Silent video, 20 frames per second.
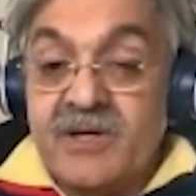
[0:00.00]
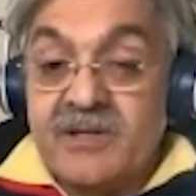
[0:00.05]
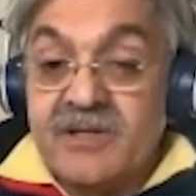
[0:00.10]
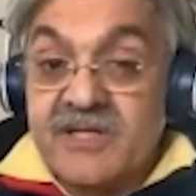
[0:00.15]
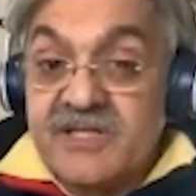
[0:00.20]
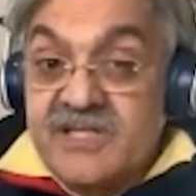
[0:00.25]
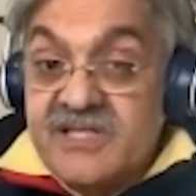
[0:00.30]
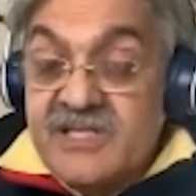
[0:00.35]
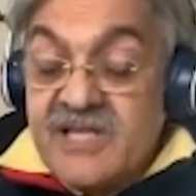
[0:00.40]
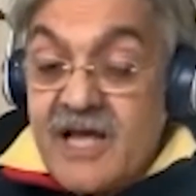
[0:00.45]

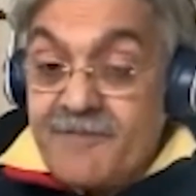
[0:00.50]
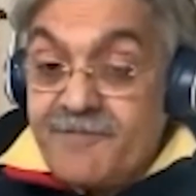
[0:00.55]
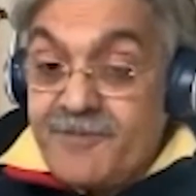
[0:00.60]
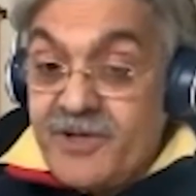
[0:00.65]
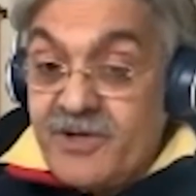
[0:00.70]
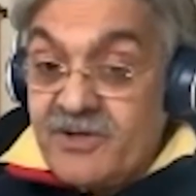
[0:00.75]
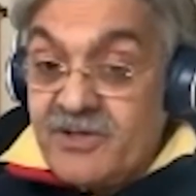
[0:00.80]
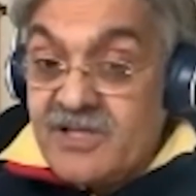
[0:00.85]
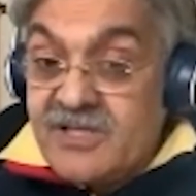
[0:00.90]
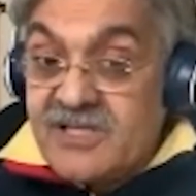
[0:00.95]
This is
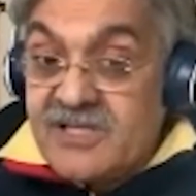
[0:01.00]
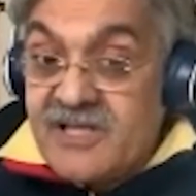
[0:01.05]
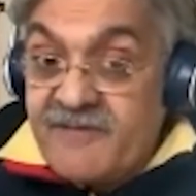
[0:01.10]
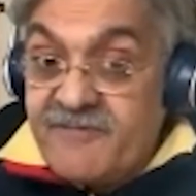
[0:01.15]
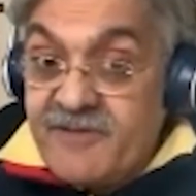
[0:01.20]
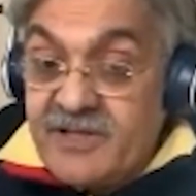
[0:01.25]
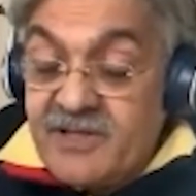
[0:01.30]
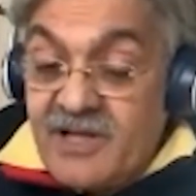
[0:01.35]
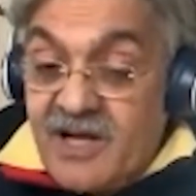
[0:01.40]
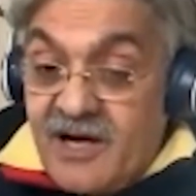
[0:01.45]
happening on the
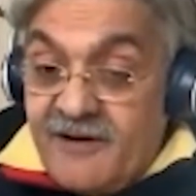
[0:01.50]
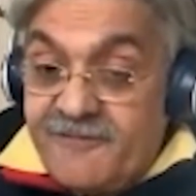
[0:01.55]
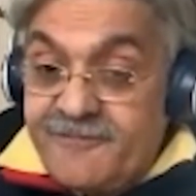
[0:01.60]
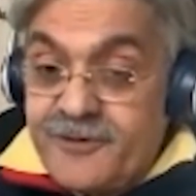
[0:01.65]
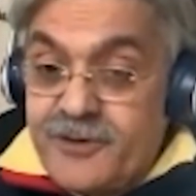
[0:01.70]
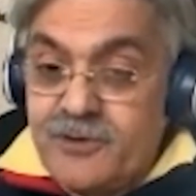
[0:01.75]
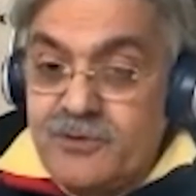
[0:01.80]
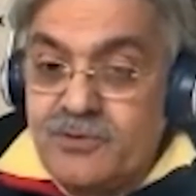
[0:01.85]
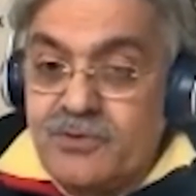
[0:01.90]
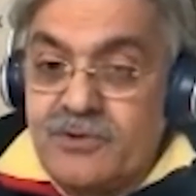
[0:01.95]
7th
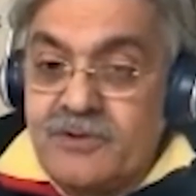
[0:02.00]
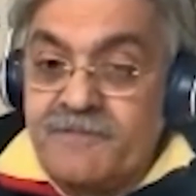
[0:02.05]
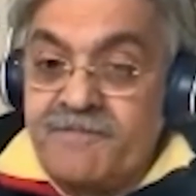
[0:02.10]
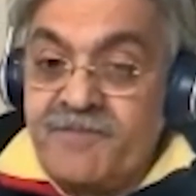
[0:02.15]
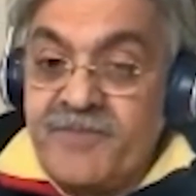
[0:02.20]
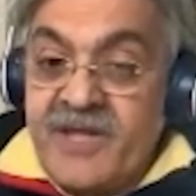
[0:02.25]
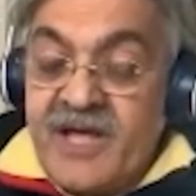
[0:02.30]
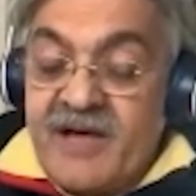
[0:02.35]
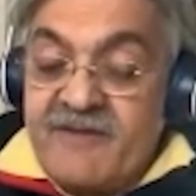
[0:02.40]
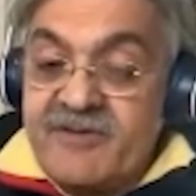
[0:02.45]
afternoon,
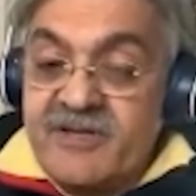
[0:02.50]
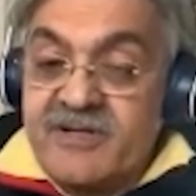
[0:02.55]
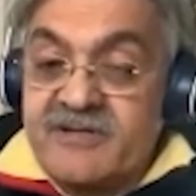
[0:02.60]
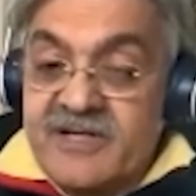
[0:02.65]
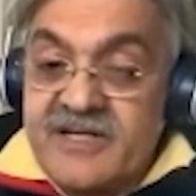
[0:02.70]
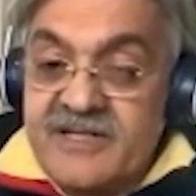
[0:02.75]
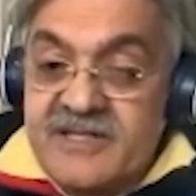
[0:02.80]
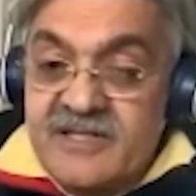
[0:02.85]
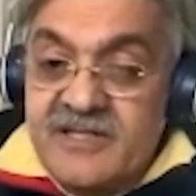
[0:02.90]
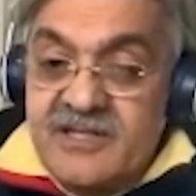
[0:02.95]
having
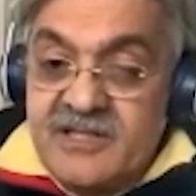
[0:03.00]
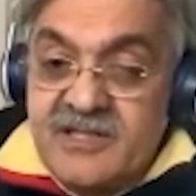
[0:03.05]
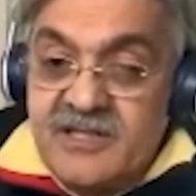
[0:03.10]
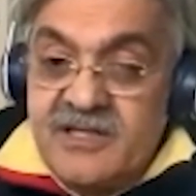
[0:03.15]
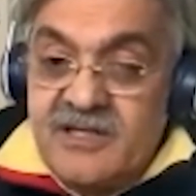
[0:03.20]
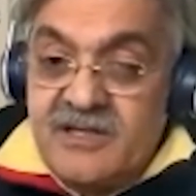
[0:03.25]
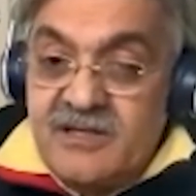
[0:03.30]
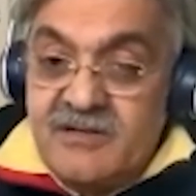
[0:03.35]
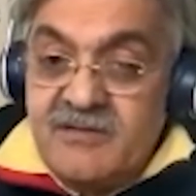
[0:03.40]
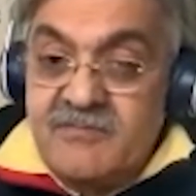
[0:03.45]
created
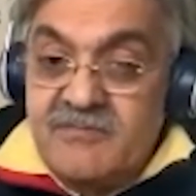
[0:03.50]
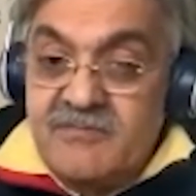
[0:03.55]
the,